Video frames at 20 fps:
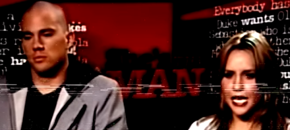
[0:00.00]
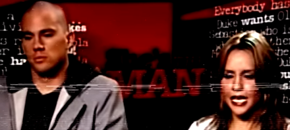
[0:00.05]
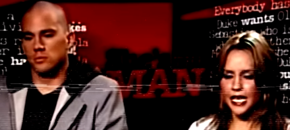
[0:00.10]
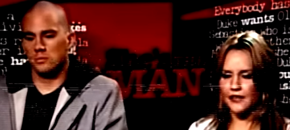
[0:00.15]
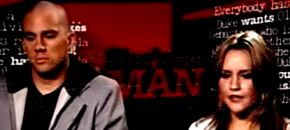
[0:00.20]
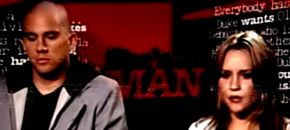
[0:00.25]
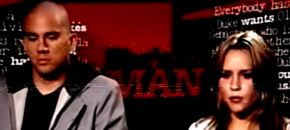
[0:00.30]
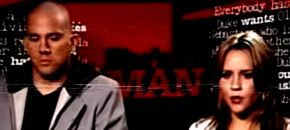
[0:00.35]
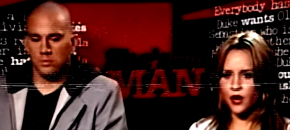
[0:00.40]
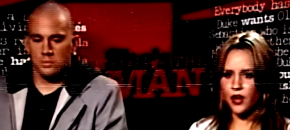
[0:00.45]

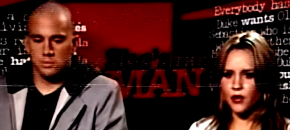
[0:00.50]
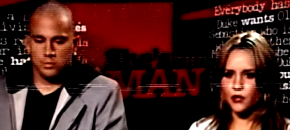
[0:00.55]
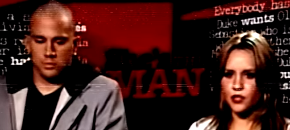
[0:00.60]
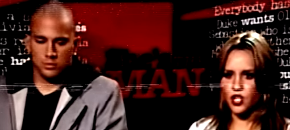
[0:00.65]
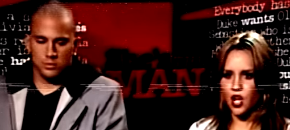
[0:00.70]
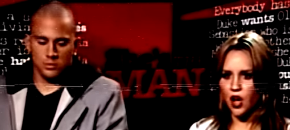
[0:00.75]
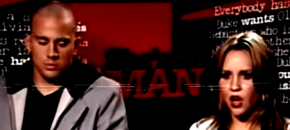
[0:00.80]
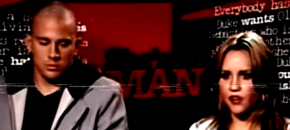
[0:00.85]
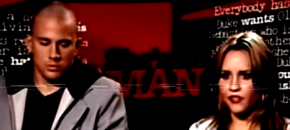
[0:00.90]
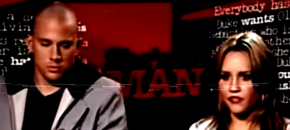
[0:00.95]
Speaker 1: even when I was
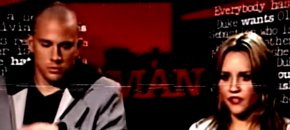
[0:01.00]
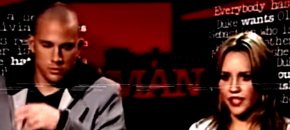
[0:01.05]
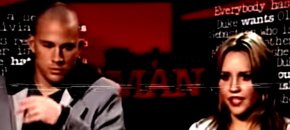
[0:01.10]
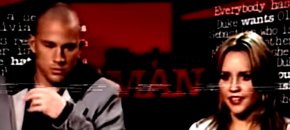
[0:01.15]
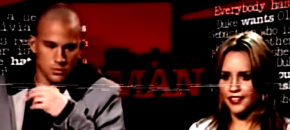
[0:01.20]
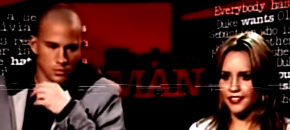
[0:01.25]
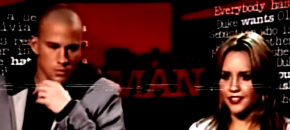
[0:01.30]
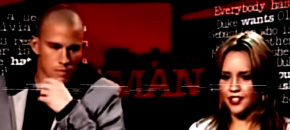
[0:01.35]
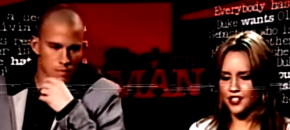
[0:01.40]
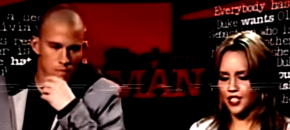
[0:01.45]
off,
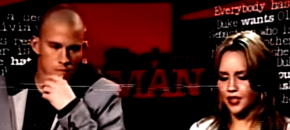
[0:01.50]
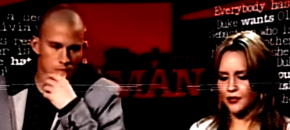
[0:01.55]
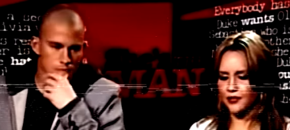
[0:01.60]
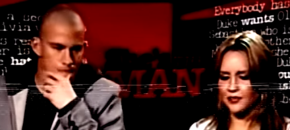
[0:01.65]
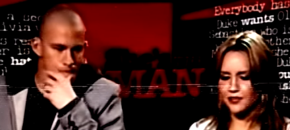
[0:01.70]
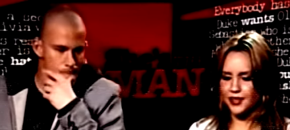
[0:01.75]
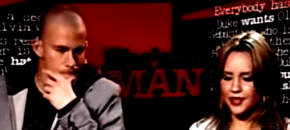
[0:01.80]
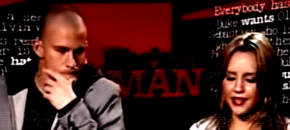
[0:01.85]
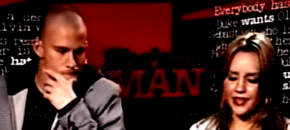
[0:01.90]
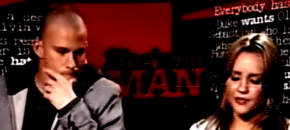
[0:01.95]
like dressing,
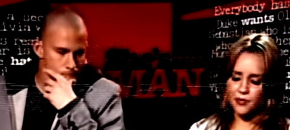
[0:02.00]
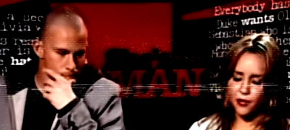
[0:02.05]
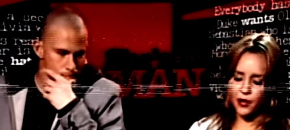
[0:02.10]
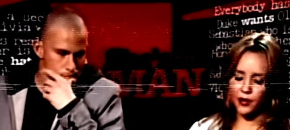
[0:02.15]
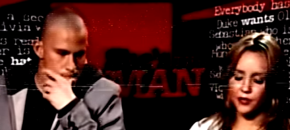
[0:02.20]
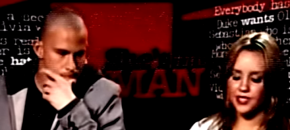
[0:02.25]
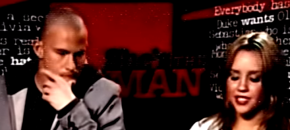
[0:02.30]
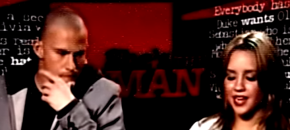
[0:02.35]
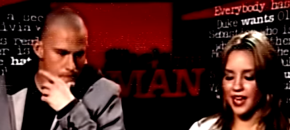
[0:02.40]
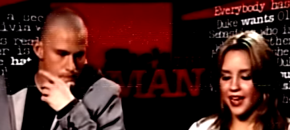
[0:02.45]
even when I
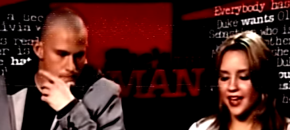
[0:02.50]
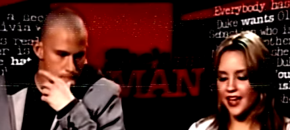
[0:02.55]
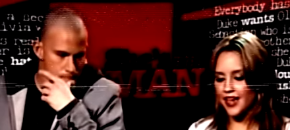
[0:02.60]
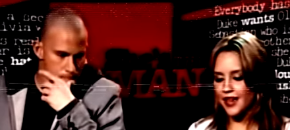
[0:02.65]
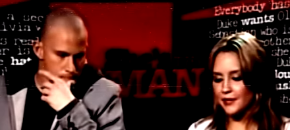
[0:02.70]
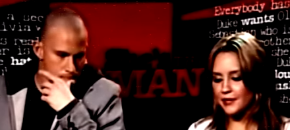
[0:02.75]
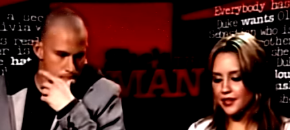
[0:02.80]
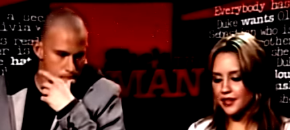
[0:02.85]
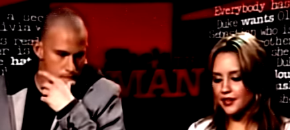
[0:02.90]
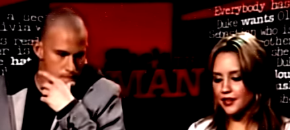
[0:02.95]
was a guy, I
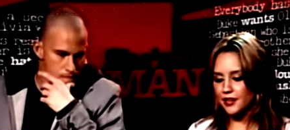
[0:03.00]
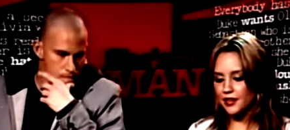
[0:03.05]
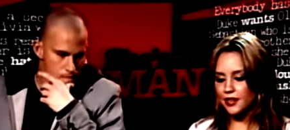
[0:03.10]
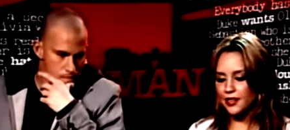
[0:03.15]
mean,